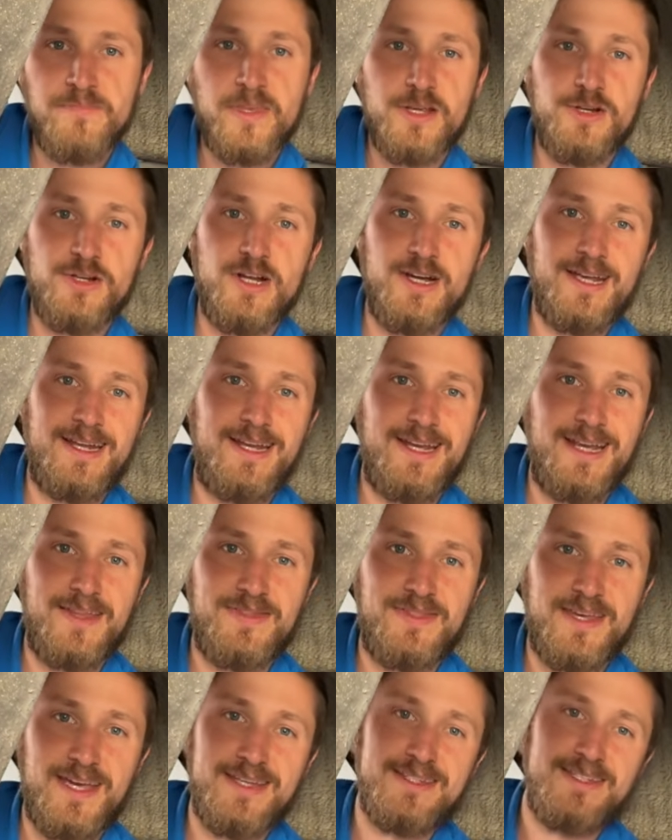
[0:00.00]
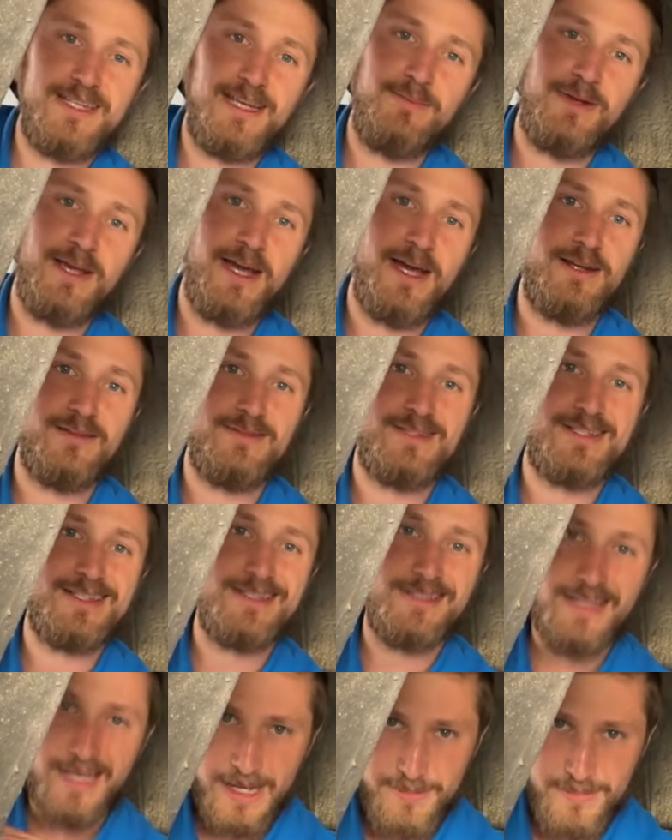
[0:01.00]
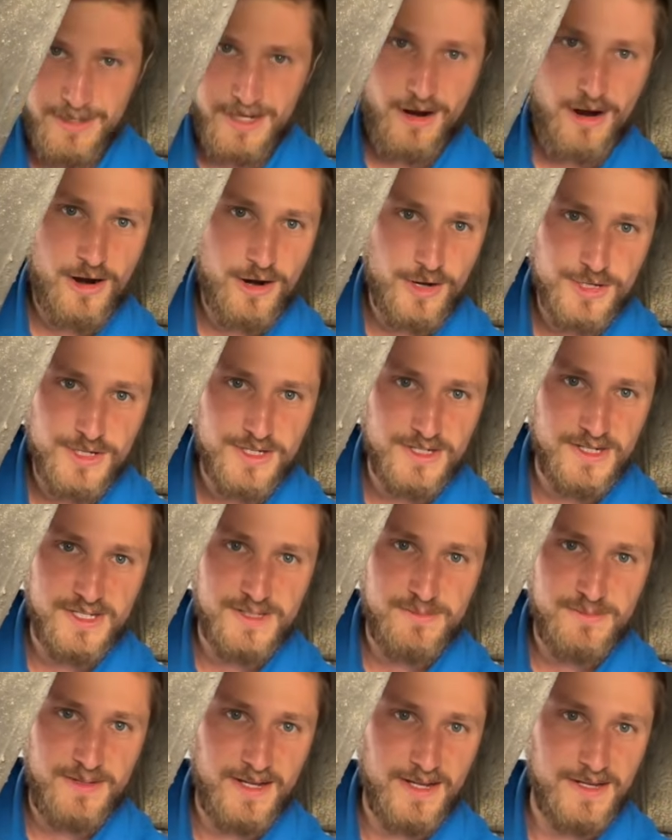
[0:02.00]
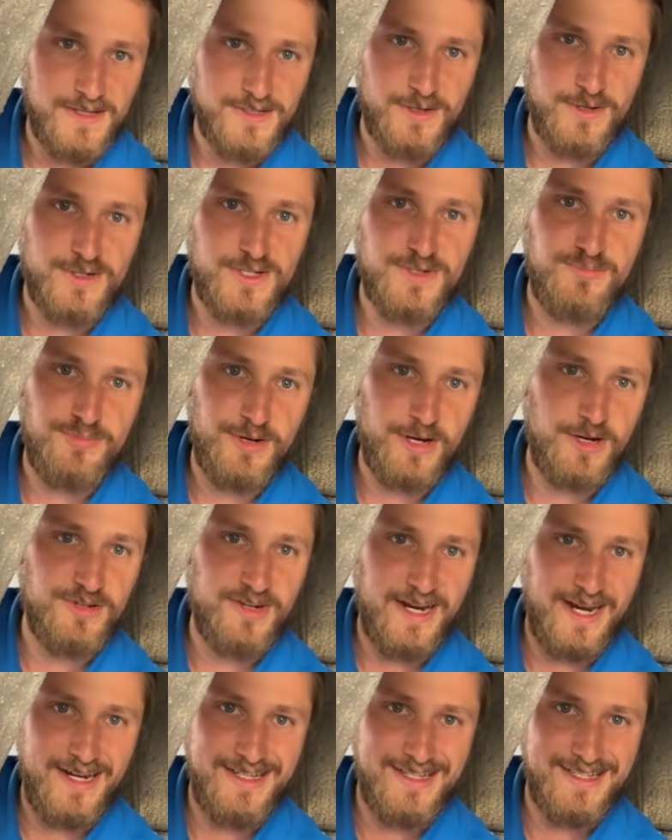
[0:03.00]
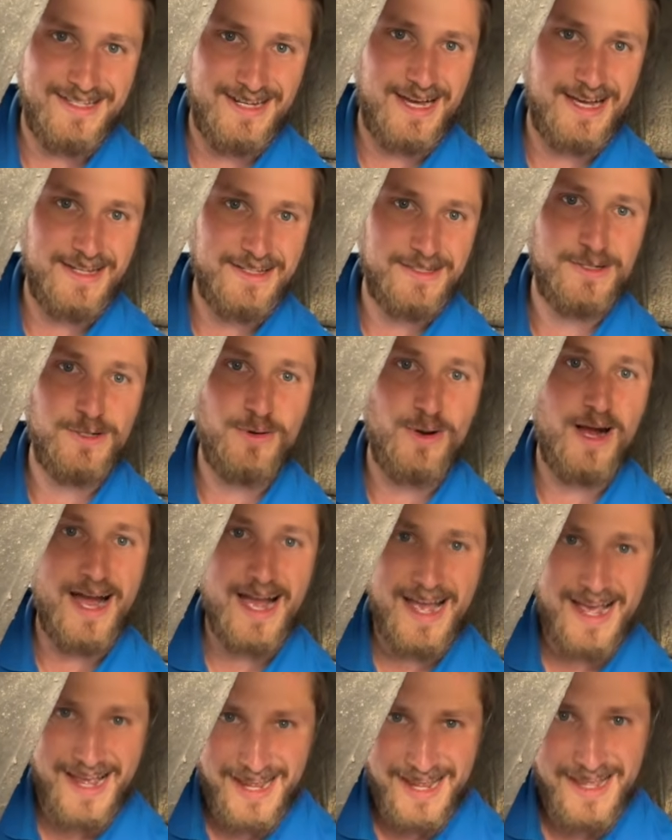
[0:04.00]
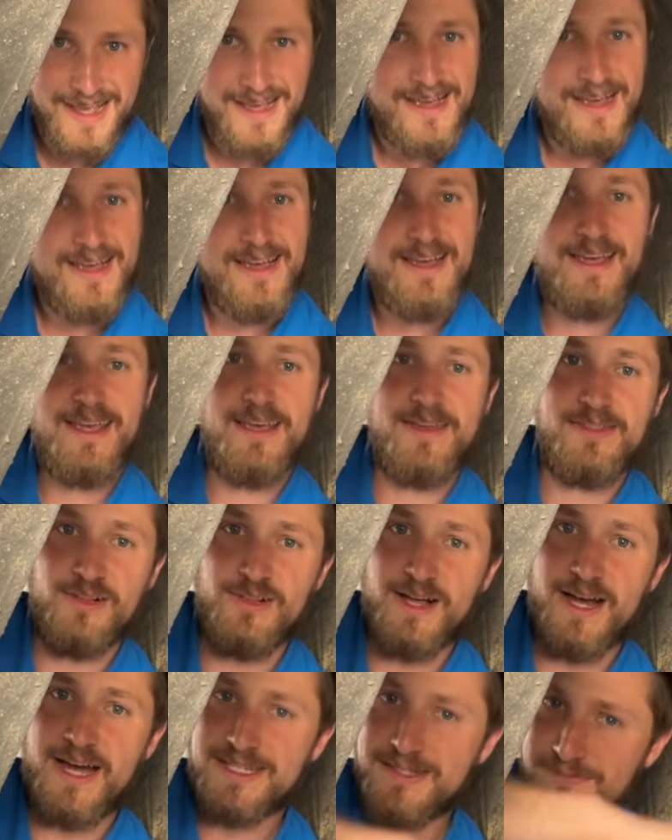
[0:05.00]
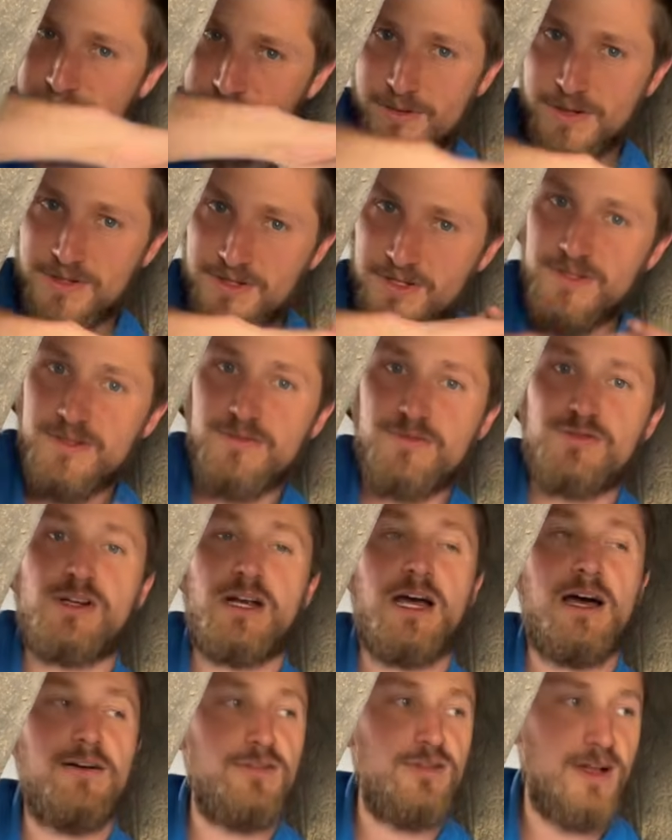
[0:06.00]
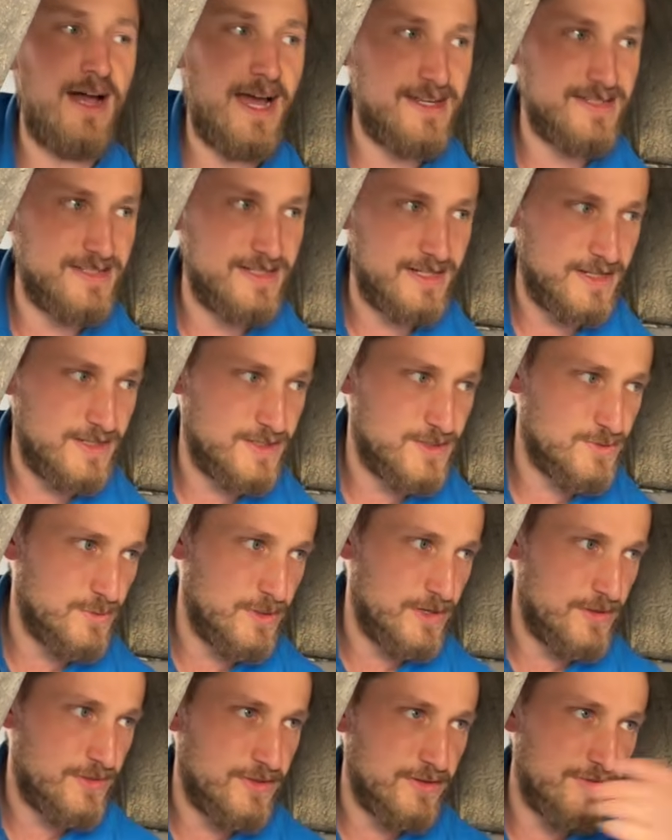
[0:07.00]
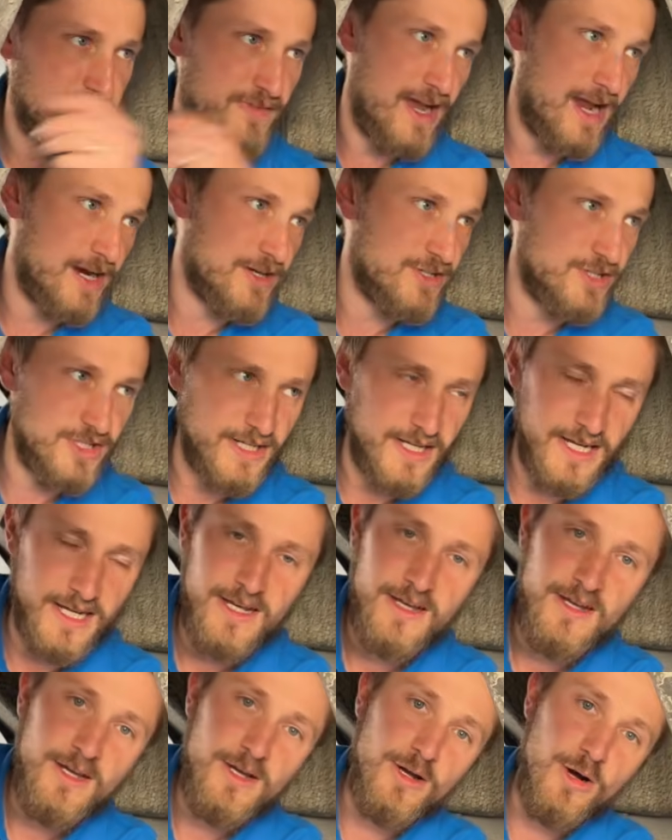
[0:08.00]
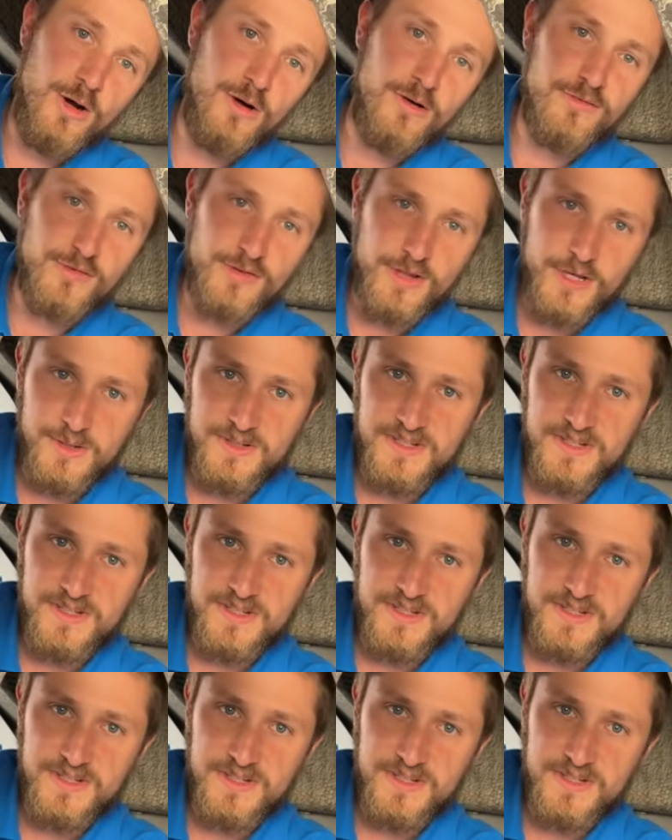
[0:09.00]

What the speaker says: You're not going to get that same kind of slamming harshness because our spring rate is not so high in the last few inches of travel as it is with the factory overload